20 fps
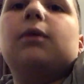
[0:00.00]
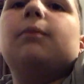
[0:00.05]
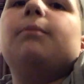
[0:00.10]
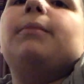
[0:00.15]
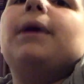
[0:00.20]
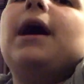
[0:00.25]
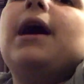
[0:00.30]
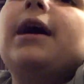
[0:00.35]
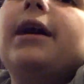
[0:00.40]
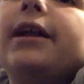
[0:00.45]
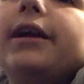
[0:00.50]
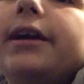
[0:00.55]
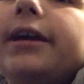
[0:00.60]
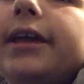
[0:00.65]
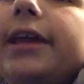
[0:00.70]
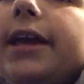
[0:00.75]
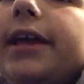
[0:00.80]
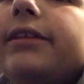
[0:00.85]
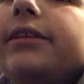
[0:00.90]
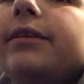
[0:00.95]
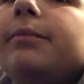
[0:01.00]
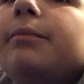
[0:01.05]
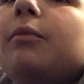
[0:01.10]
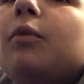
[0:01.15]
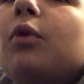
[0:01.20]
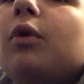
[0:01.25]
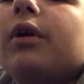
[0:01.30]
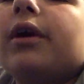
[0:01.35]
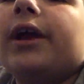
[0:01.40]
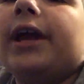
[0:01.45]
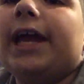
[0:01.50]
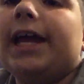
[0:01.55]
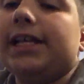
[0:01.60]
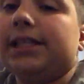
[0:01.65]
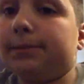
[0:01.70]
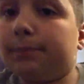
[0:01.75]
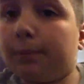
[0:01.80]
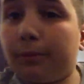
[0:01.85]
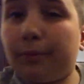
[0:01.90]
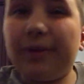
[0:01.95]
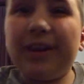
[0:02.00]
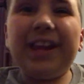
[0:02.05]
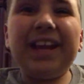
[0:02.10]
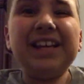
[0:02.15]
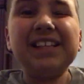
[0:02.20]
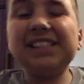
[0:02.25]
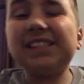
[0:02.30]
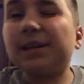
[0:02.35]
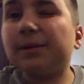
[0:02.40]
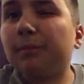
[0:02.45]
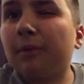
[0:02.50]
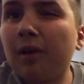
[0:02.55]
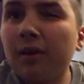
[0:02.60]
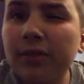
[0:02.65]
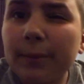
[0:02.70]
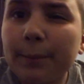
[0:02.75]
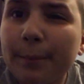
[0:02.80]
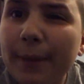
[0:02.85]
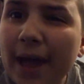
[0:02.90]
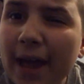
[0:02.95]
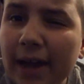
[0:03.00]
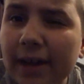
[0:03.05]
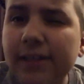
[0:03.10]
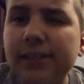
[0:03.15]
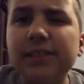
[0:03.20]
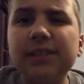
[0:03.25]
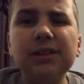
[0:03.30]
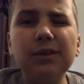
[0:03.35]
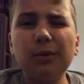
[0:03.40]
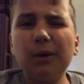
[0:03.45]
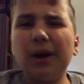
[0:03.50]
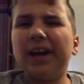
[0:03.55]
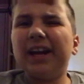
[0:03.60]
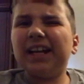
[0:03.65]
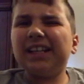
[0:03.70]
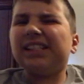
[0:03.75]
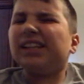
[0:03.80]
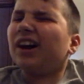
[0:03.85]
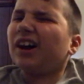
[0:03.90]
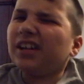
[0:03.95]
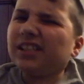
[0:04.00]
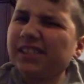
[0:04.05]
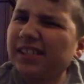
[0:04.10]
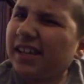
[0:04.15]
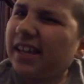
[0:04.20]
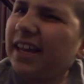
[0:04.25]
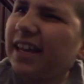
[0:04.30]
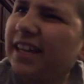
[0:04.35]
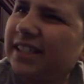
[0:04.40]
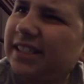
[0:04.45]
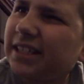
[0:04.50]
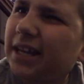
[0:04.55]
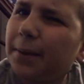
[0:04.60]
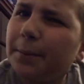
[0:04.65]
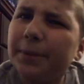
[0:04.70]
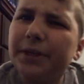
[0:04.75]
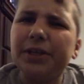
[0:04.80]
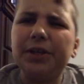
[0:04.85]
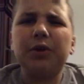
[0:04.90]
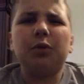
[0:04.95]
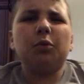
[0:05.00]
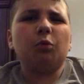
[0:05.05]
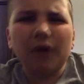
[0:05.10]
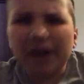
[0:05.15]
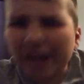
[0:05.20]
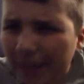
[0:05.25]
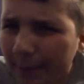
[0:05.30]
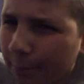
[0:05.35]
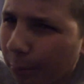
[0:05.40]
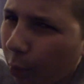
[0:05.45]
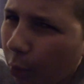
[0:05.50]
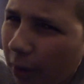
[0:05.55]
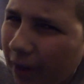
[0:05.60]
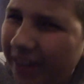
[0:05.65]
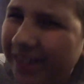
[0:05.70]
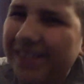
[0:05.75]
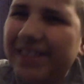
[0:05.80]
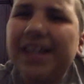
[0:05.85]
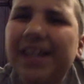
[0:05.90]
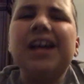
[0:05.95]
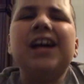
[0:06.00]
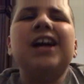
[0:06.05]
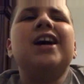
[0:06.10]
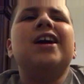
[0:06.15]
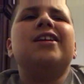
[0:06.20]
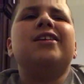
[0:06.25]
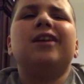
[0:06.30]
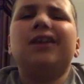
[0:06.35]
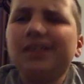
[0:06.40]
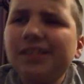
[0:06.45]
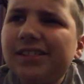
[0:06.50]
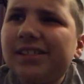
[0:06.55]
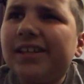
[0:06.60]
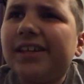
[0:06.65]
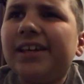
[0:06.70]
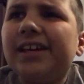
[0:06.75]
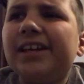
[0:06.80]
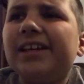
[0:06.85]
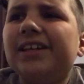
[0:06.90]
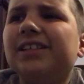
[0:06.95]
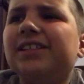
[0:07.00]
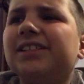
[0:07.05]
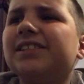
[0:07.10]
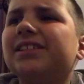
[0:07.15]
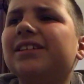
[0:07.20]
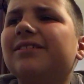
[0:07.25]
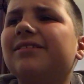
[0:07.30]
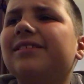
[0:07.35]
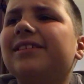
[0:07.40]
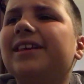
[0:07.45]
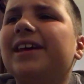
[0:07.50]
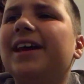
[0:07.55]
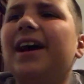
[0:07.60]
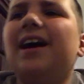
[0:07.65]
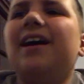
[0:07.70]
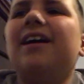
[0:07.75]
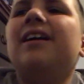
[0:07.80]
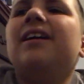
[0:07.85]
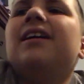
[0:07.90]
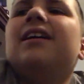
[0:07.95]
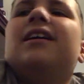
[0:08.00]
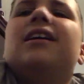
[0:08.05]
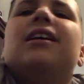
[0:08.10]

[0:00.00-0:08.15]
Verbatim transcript: we're about to get to more hits, but we can't skip on the back because, you know, I got tons of hits coming your way, boys. Tons of hits. So yeah,